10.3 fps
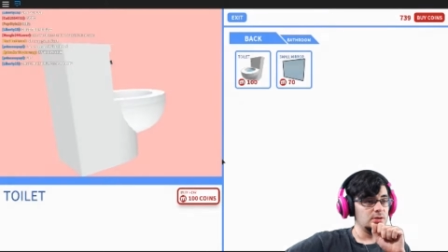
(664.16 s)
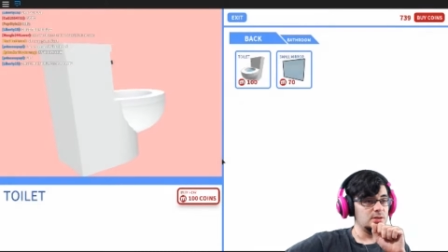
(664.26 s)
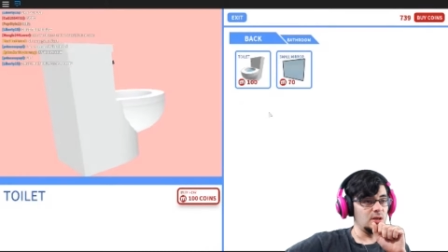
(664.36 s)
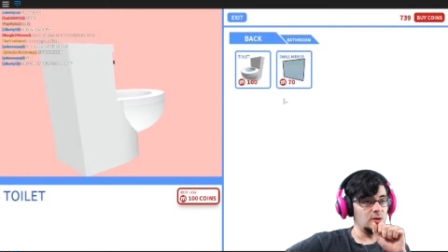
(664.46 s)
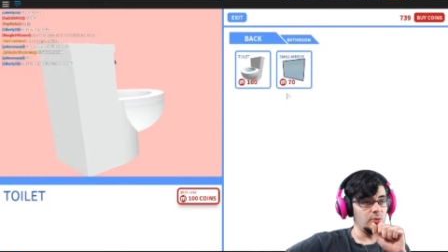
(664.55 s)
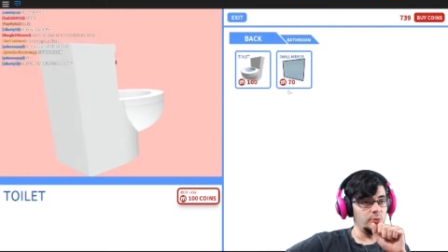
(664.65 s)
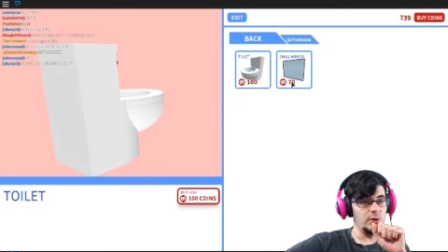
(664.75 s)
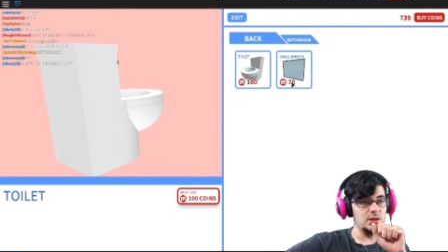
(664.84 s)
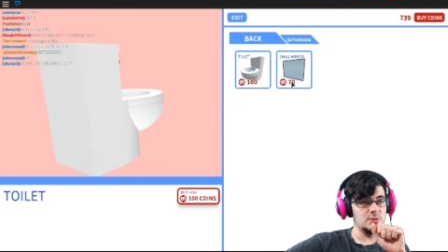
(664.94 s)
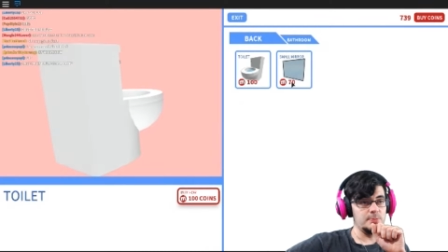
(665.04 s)
So
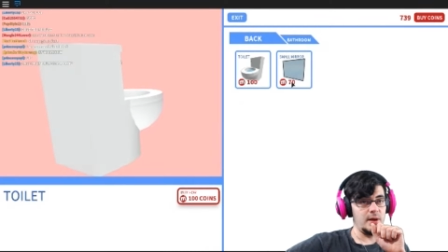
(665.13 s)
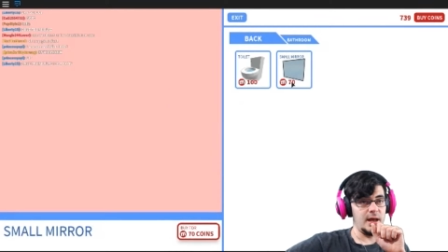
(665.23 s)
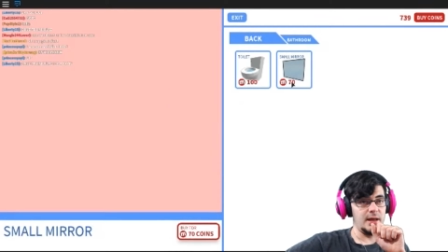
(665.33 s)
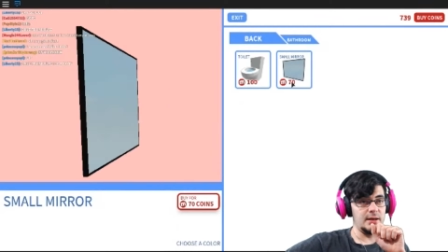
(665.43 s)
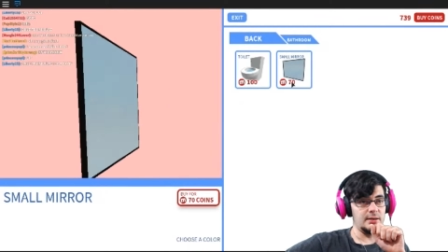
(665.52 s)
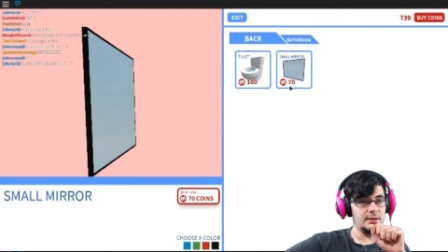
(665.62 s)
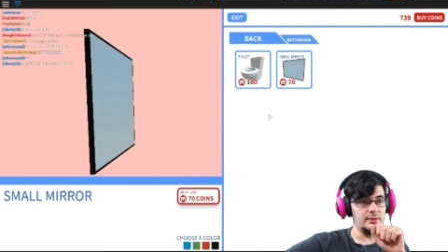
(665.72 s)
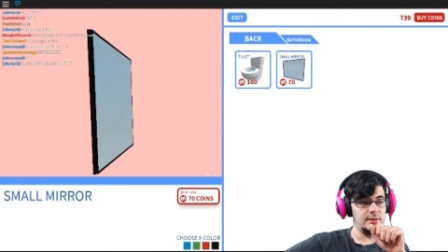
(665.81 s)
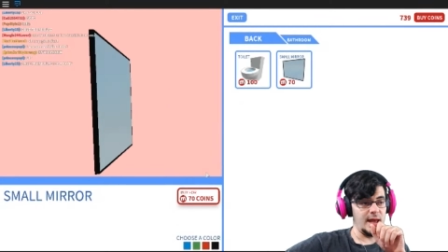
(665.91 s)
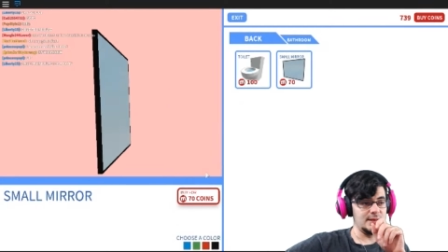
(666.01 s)
we just bought
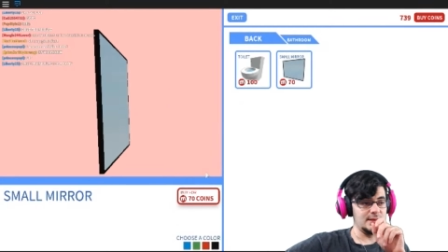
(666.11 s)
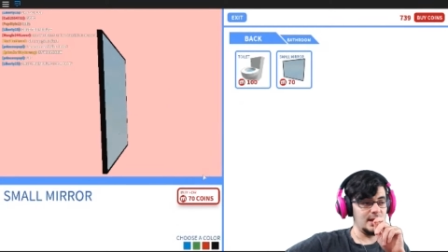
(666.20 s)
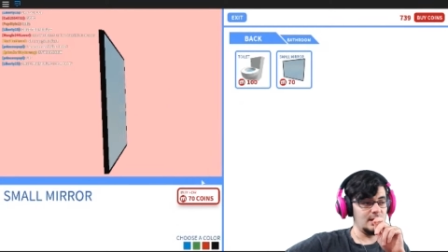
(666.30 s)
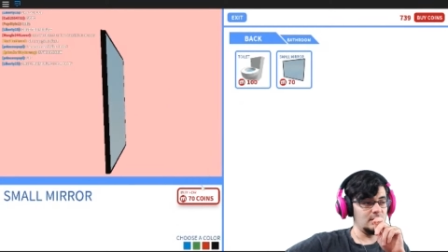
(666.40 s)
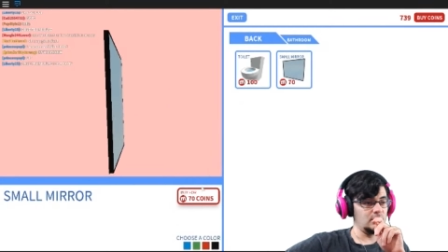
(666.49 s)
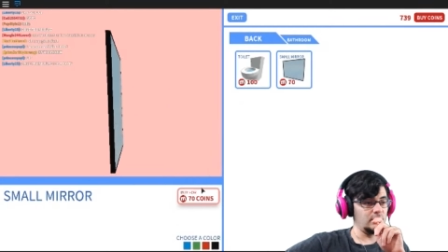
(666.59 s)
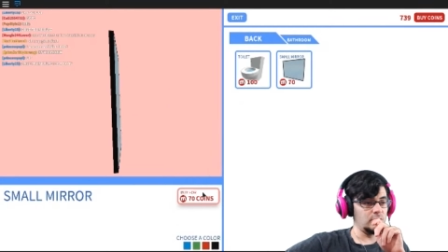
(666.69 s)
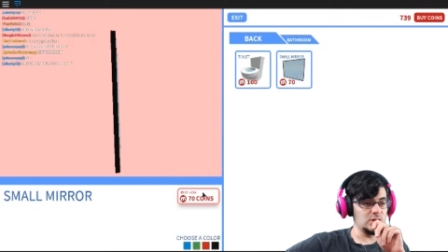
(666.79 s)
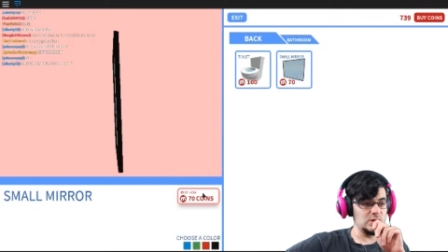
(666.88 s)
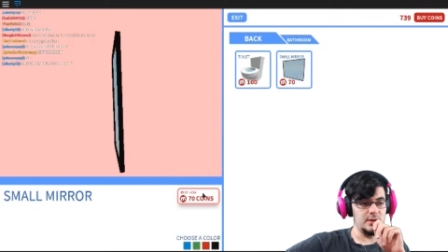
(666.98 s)
that, and of
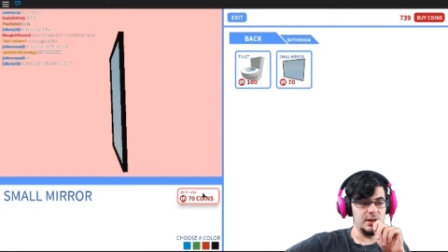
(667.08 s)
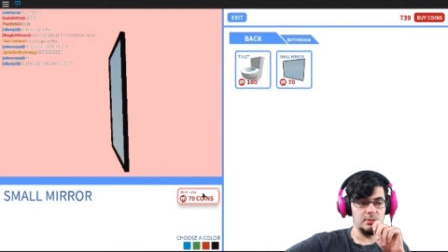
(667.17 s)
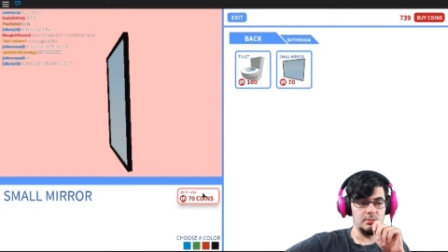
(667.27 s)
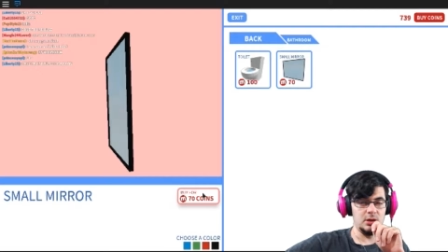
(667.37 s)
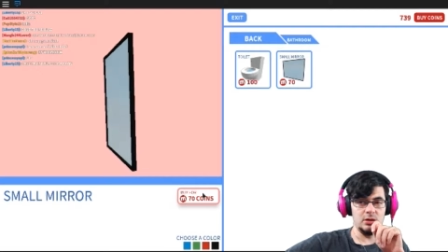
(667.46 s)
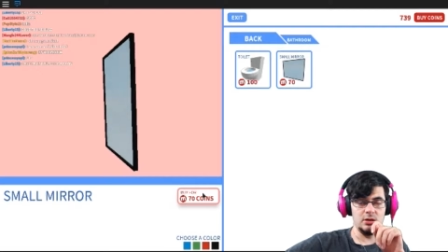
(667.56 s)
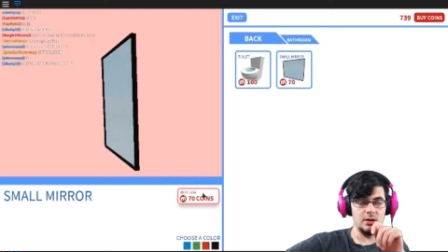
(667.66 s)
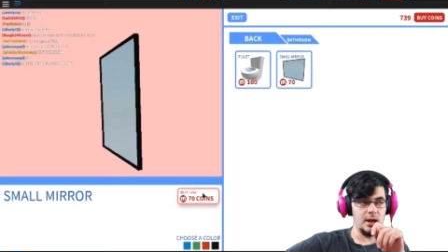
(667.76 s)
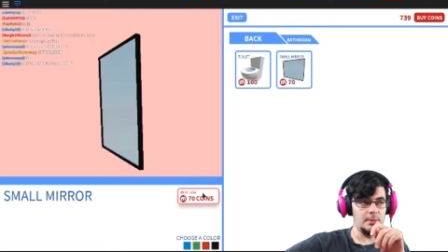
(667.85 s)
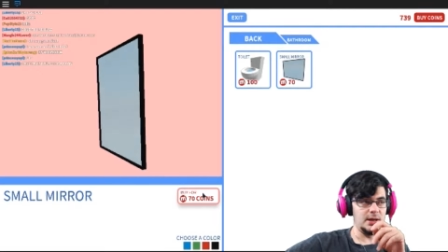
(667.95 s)
course we need a
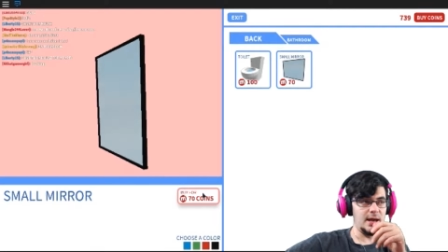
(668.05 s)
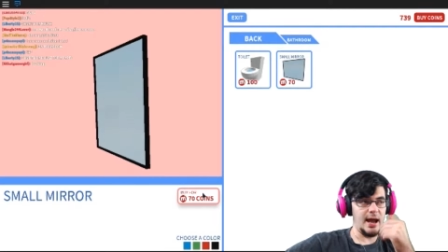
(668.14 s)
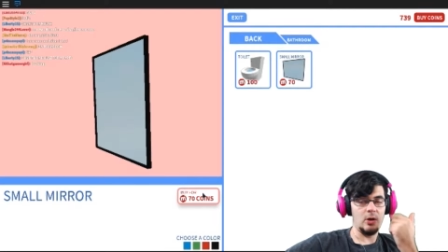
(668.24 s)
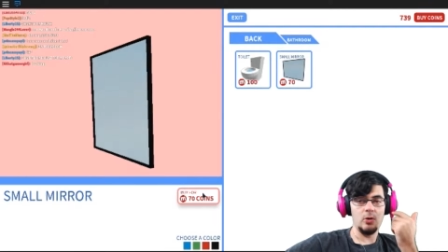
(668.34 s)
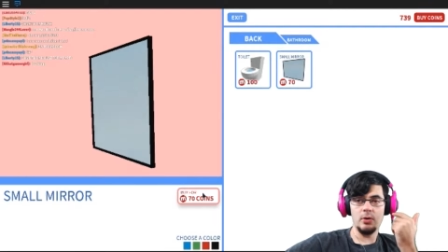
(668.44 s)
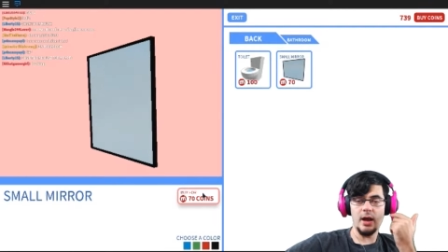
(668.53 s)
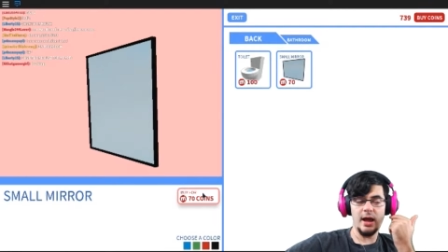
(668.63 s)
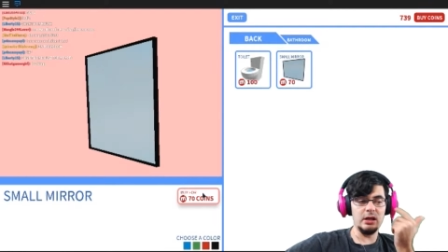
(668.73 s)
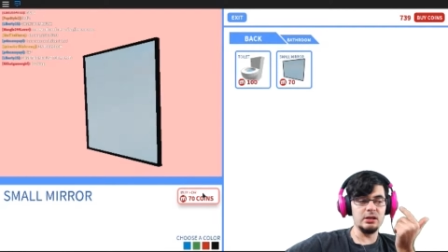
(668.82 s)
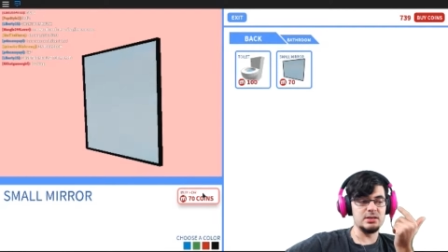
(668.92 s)
mirror. I mean, how
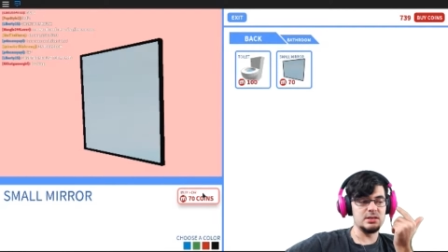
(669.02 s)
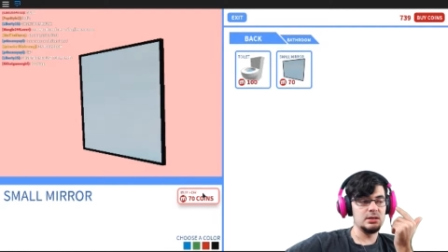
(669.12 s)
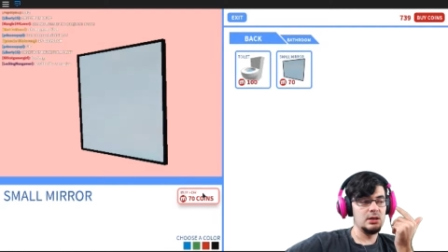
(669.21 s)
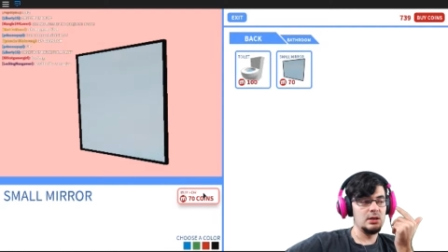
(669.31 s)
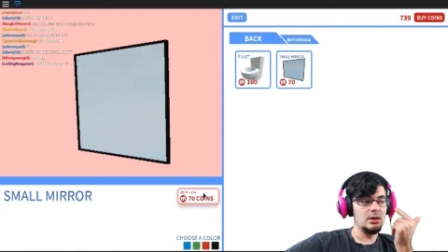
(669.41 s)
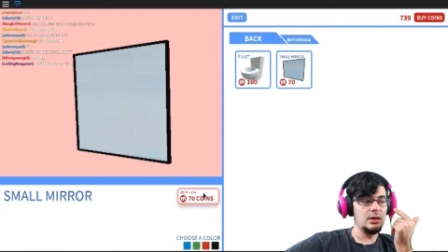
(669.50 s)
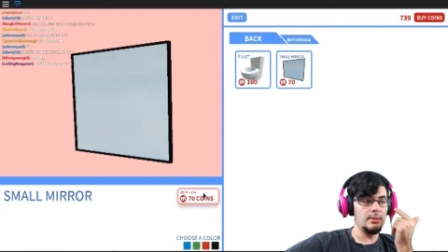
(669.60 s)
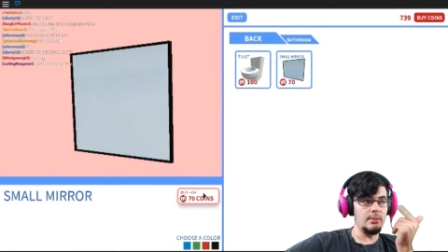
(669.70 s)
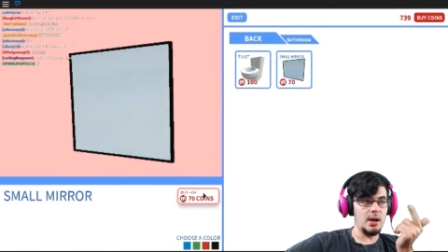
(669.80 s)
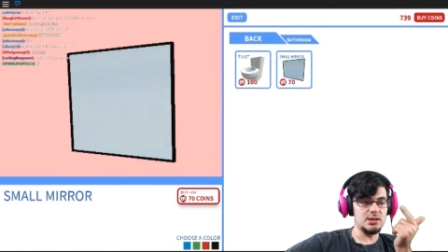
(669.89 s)
else
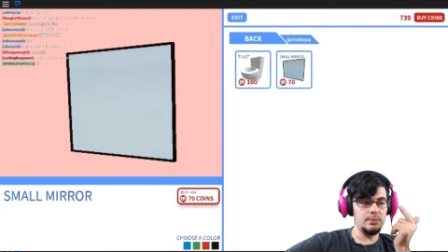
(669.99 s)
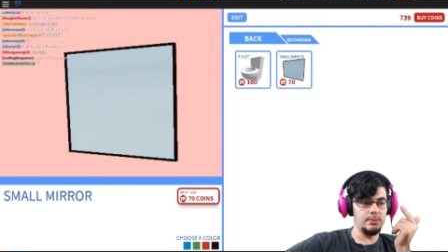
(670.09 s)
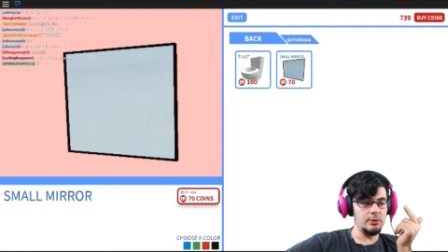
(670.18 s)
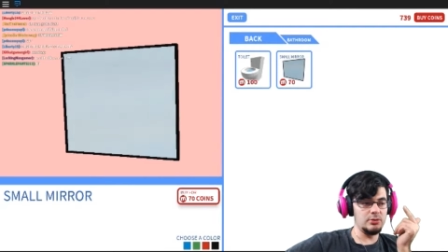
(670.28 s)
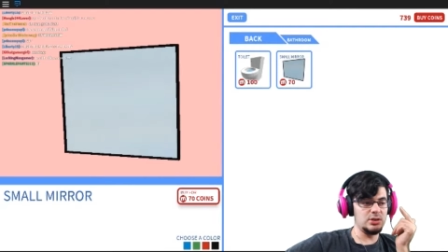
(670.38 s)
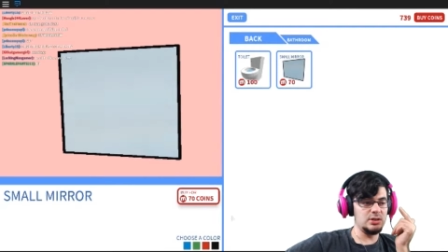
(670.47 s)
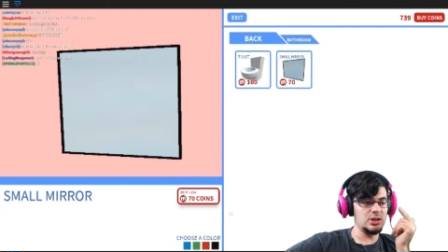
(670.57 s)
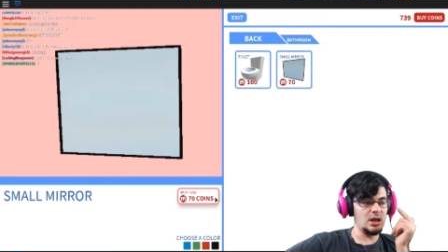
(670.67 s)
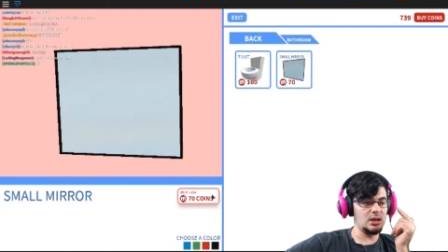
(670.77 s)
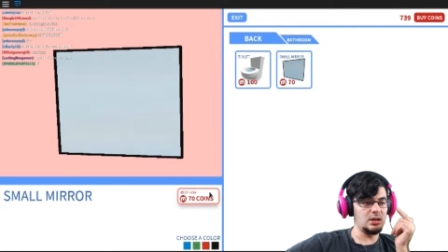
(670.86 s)
am I supposed to
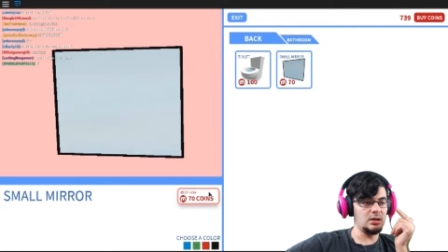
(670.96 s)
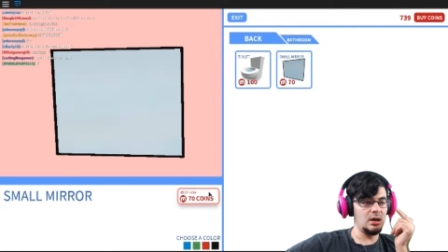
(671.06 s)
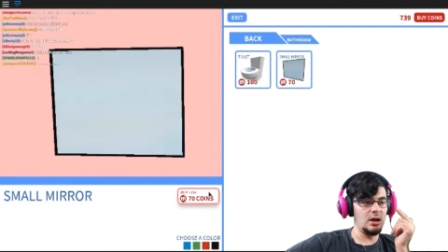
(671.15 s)
check